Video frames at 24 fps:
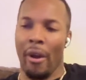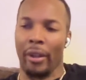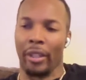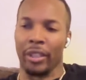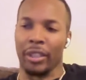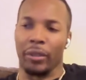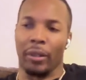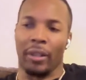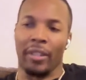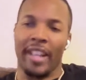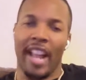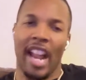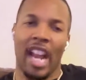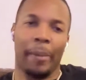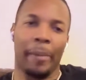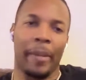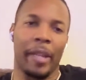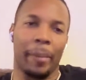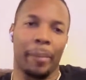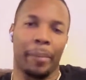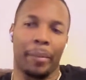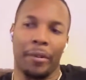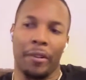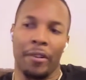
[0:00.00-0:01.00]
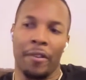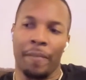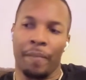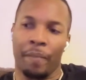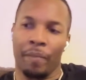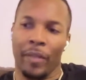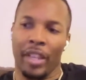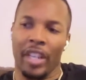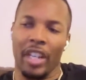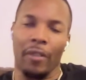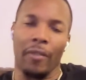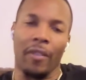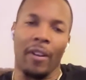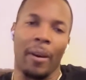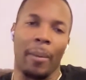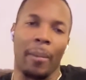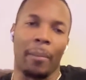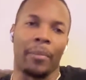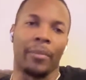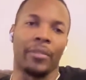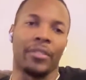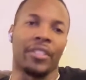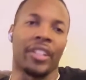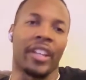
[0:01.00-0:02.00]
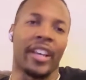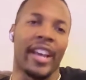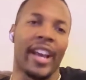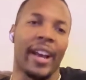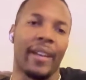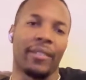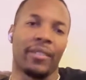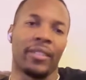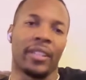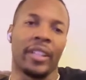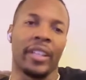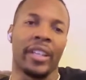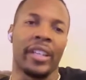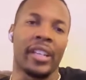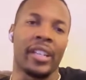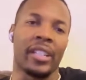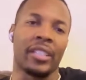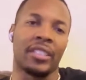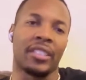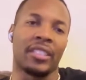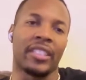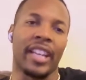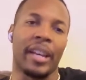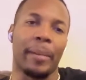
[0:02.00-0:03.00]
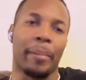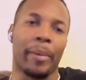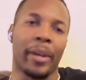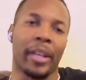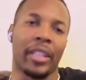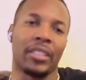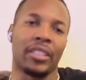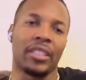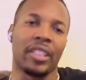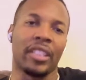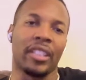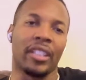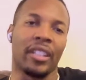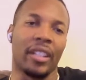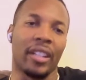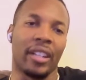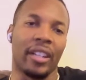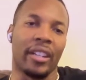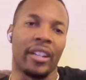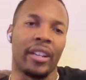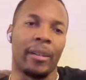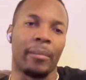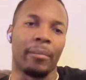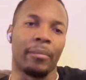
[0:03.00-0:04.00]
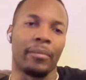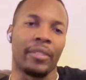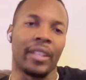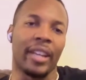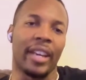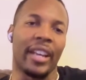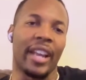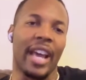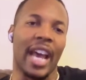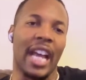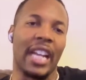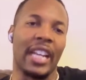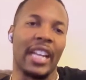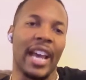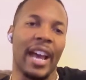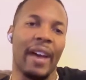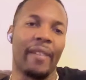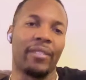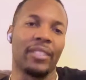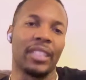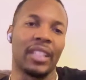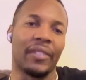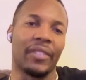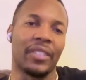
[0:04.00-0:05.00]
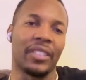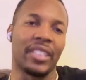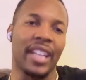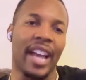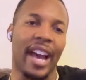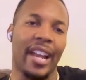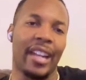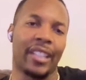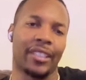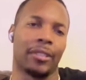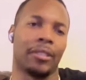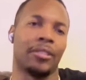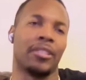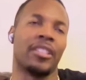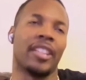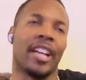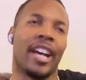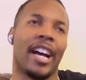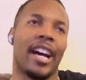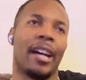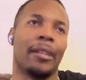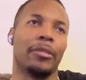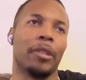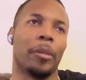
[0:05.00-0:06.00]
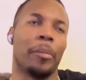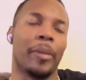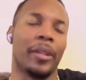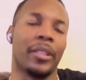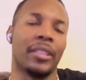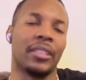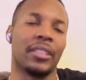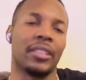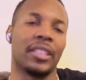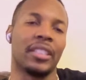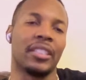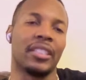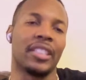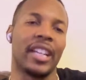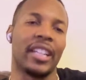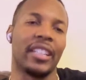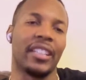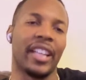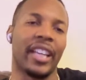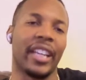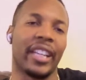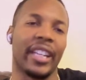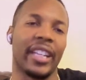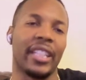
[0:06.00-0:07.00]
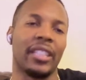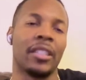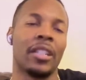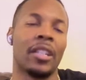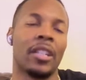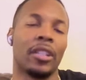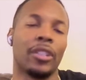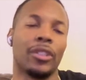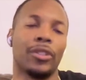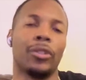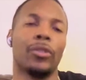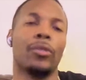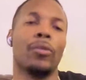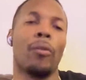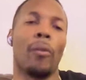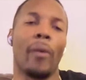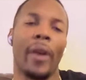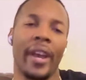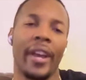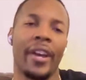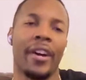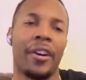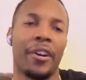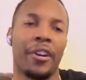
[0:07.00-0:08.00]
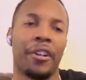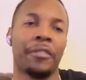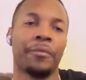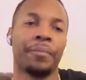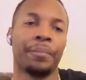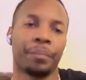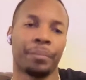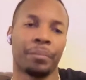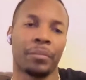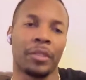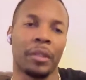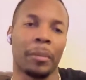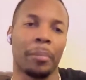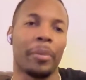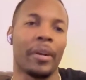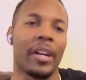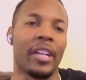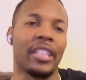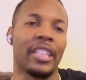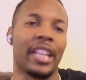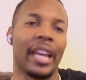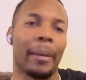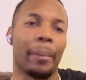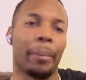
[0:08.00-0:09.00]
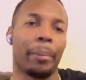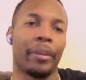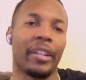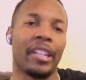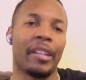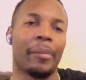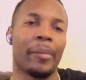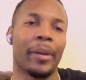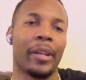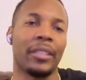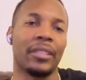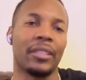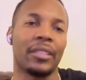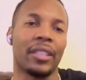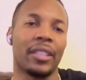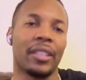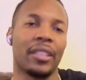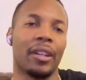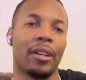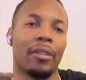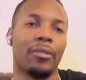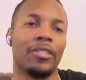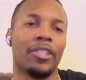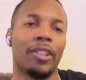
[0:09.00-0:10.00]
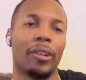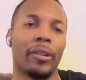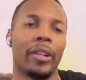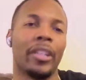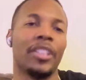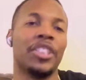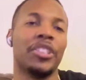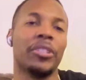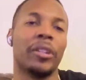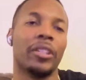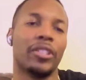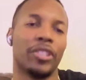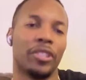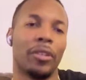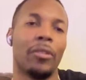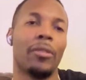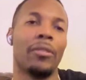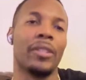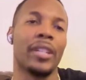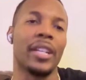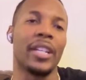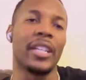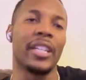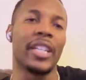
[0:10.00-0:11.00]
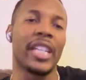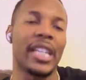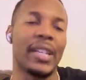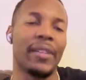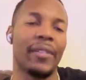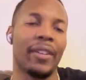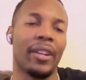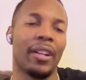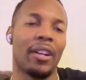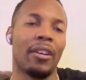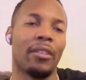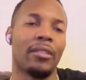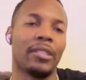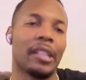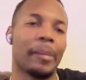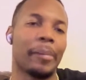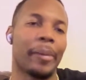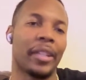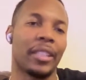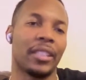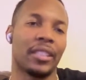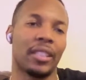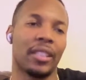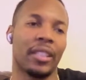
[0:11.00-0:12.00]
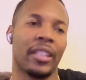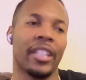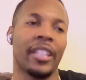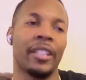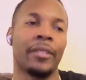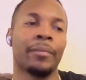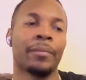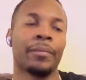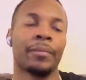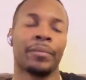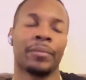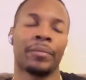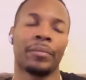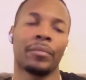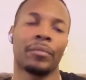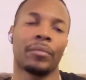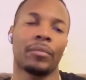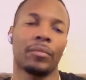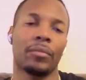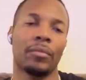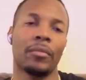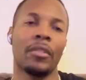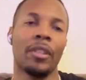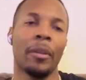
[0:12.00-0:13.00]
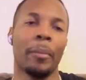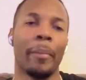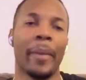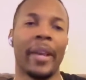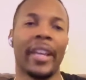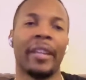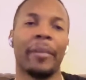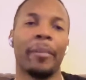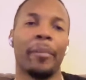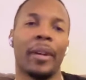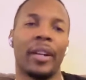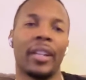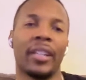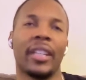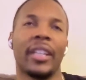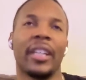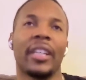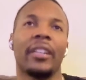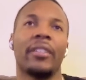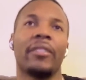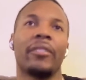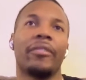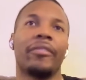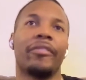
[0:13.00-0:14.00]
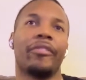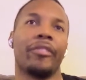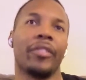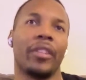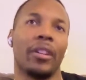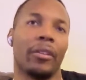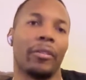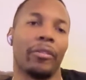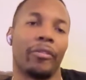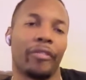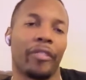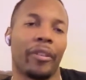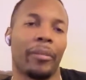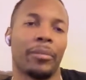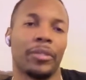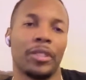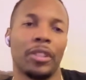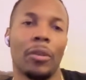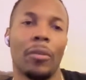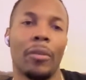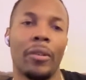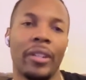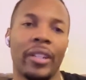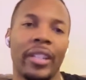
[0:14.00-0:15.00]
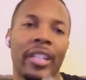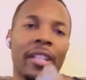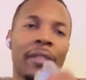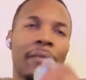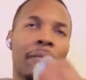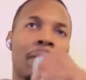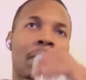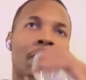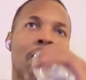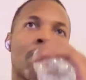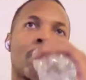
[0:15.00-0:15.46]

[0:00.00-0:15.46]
So a lot of people, they have things that basically they have different talents or jobs or businesses that they can do well, but they pretty much don't enjoy doing it, even though they basically make money from doing it.